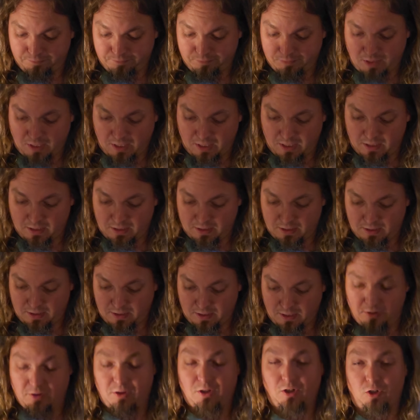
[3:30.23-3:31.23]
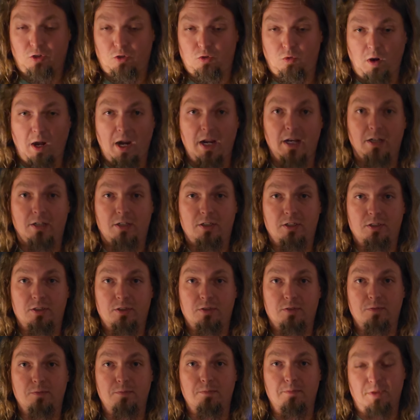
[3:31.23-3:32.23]
they're
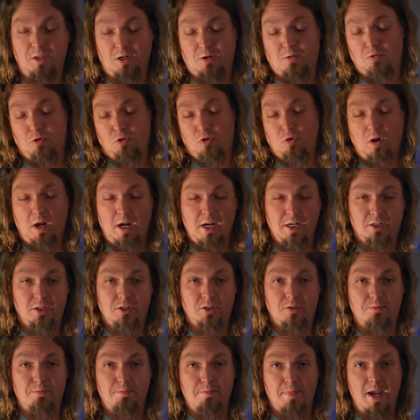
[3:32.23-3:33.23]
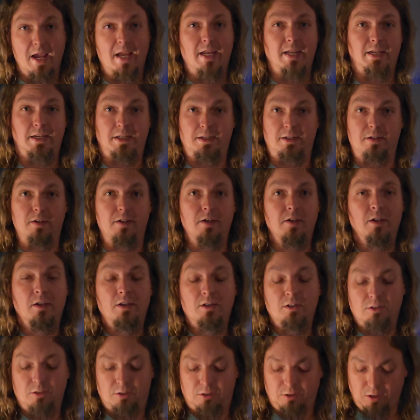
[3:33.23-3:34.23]
Gretsch made,
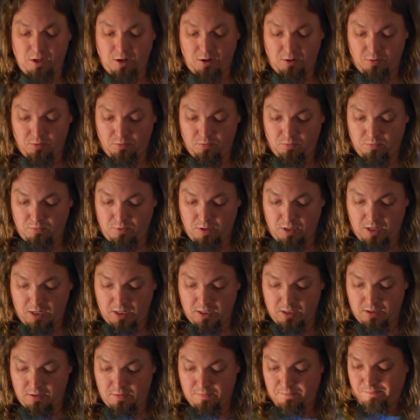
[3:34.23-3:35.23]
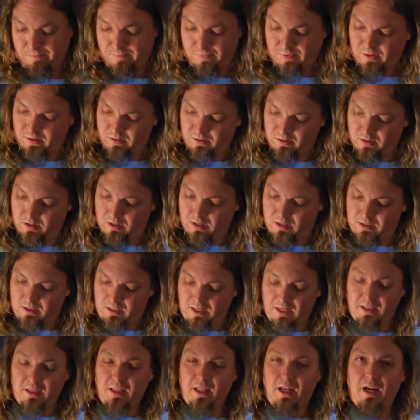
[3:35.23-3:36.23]
so they
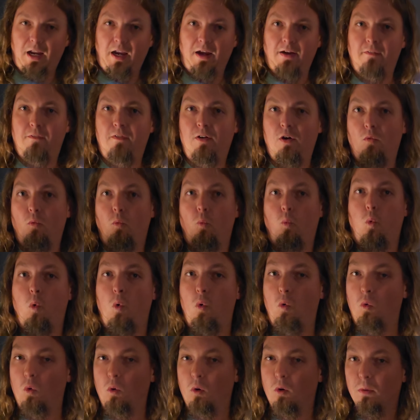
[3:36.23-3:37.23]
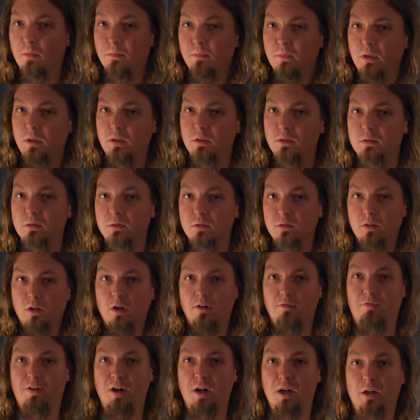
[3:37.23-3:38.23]
have a
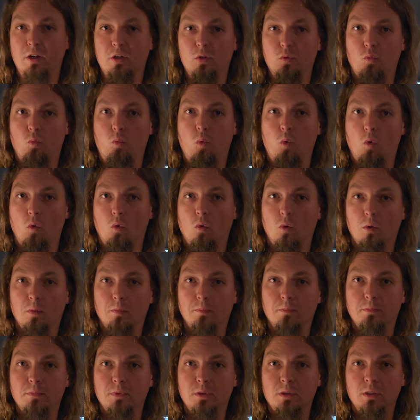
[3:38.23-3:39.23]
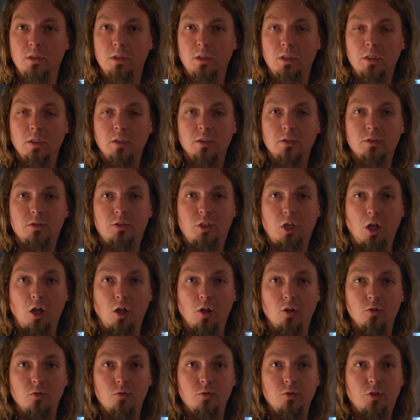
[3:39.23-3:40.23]
very warm
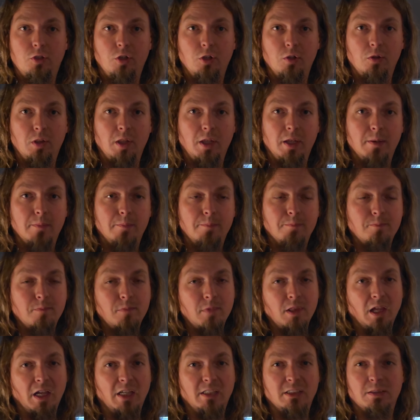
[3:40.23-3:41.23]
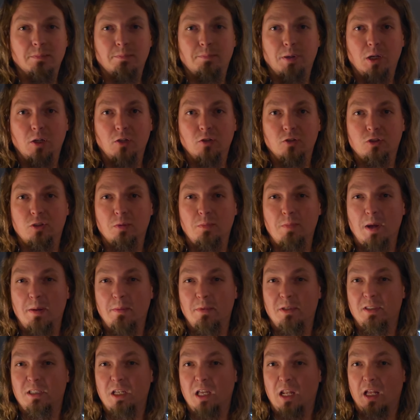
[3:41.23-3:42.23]
tone to them, as opposed to
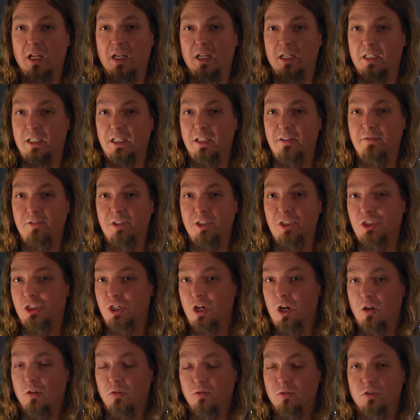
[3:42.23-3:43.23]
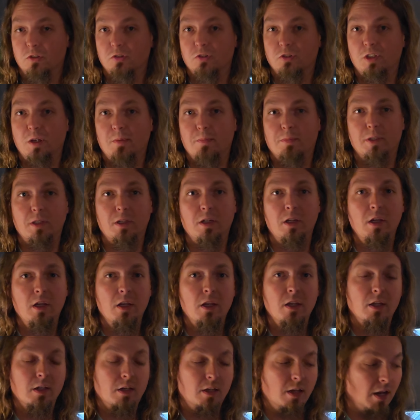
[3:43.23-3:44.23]
maybe say like a TV Jones or something.
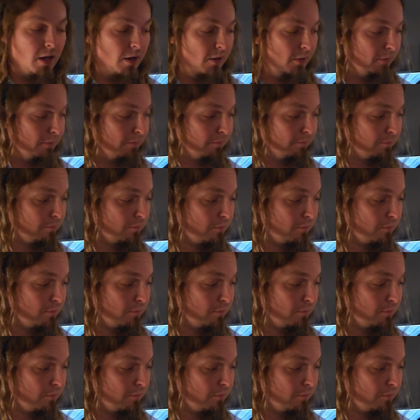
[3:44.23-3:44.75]
Now